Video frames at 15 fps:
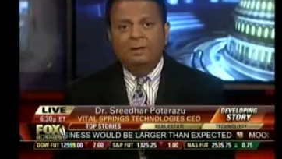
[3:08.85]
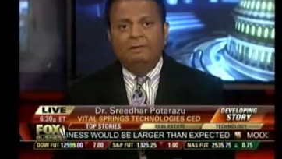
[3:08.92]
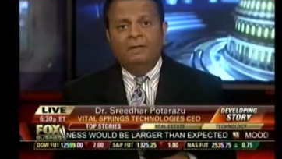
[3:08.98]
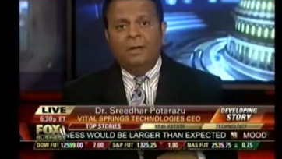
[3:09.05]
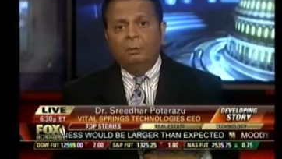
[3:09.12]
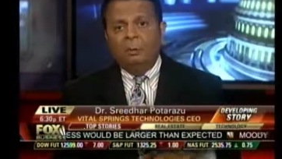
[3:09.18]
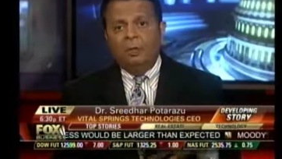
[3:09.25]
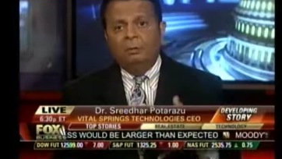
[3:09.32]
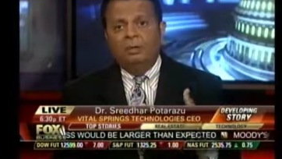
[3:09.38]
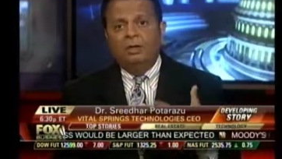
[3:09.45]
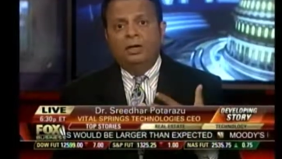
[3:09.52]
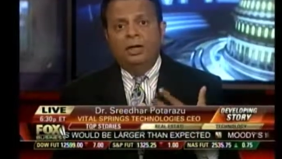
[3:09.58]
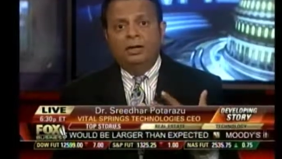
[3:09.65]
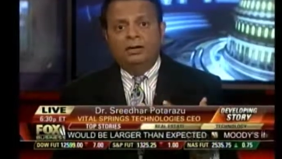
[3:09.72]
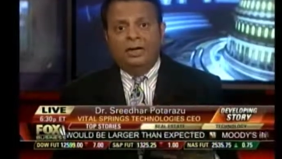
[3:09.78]
that we
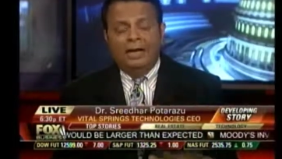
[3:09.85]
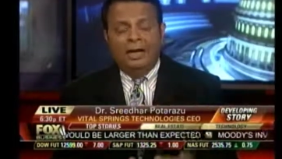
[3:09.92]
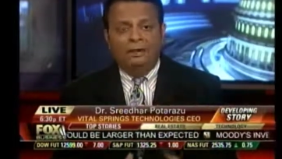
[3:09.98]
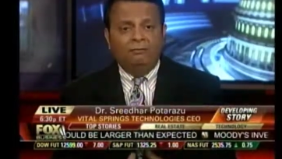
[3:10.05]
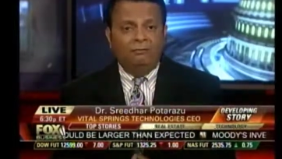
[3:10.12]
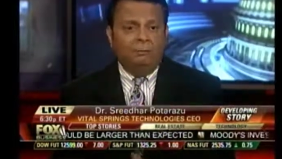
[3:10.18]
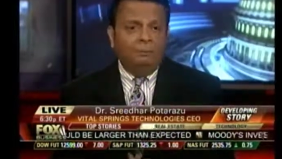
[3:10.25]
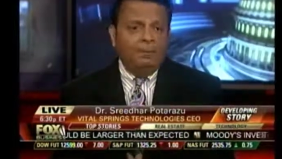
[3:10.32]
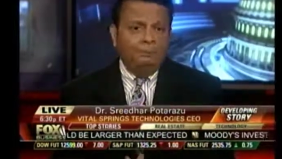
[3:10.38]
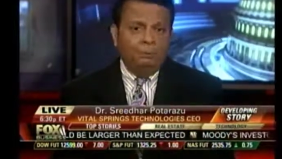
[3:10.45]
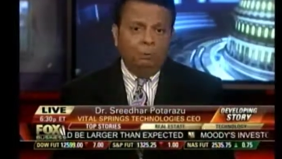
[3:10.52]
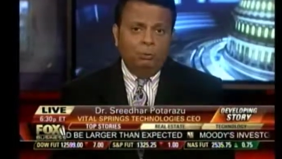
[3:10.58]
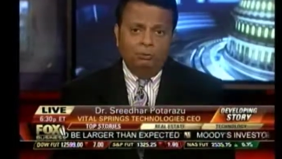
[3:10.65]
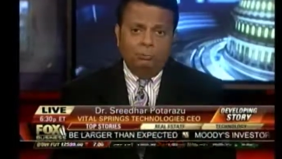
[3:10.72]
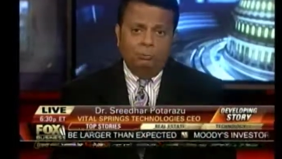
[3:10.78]
would allow for people
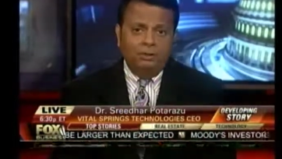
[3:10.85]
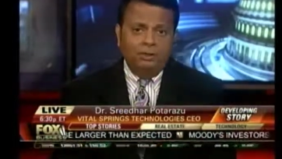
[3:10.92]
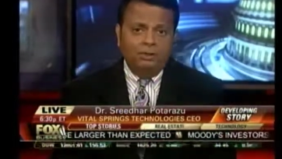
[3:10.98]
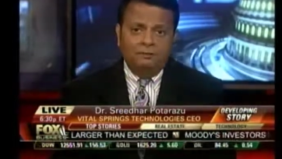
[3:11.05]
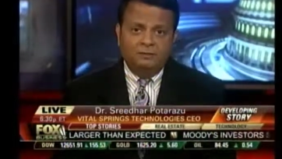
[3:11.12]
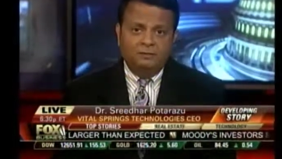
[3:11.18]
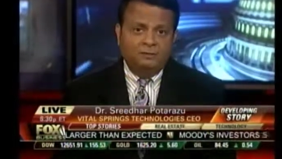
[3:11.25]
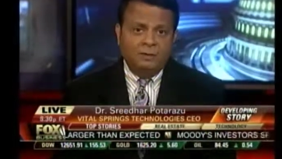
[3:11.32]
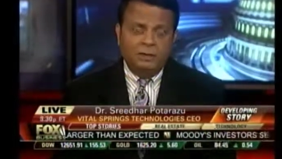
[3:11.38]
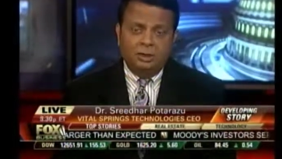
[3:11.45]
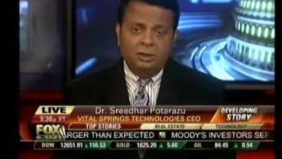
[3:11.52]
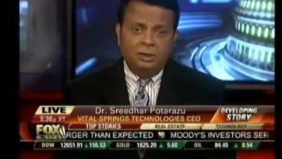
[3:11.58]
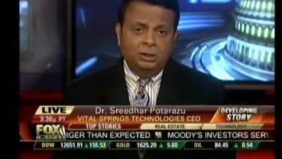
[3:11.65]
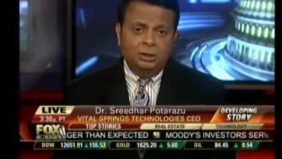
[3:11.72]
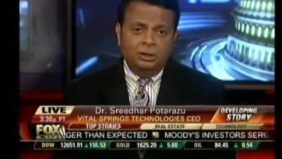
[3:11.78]
with pre existing
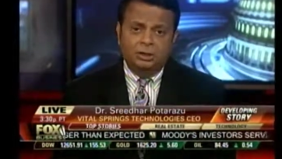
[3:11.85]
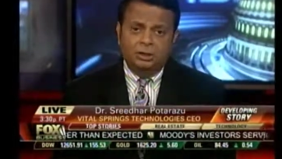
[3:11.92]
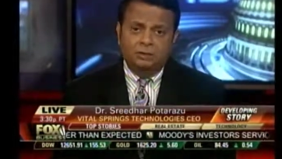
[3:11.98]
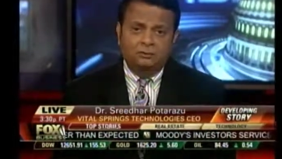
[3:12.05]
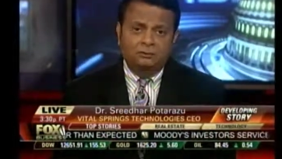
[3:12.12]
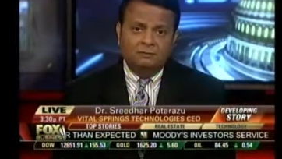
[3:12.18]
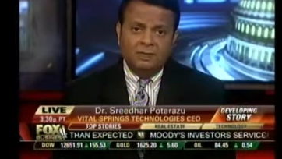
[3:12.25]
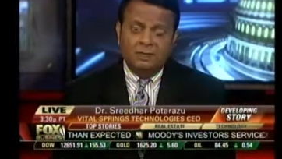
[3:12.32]
conditions,